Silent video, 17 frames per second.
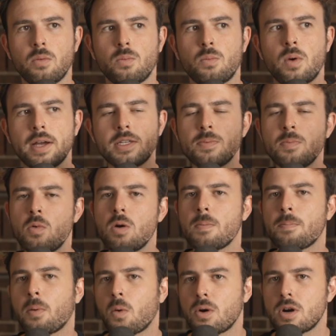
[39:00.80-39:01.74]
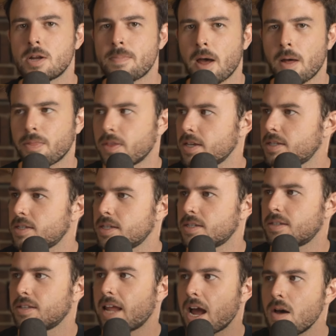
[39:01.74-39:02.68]
what's more important about this
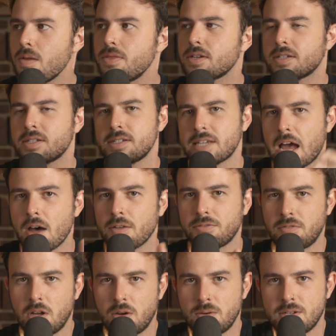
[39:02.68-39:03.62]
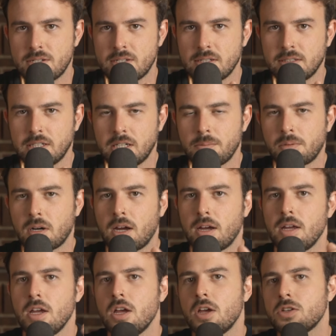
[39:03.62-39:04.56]
is now the South Node is in
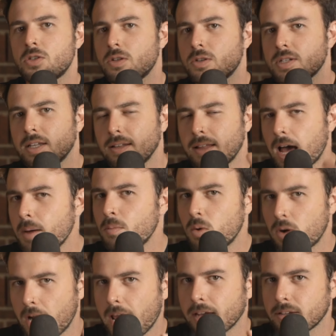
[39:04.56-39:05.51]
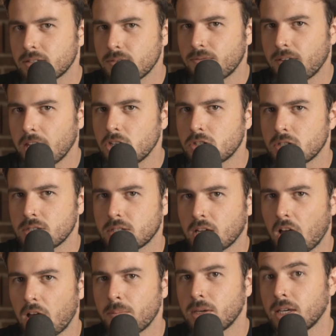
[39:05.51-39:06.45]
Libra. So there's a lot more
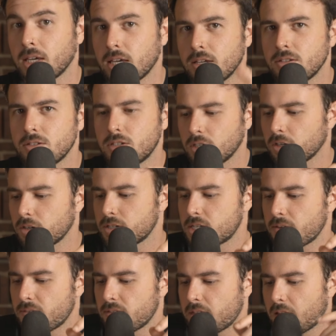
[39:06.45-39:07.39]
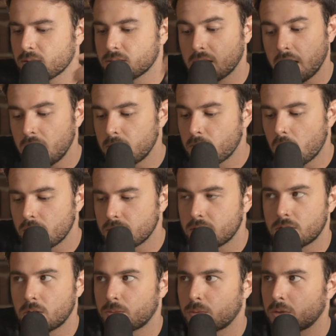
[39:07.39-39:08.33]
activations coming into your seventh house, and Mars
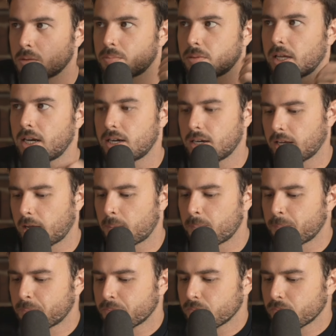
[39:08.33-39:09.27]
is your ruling planet again.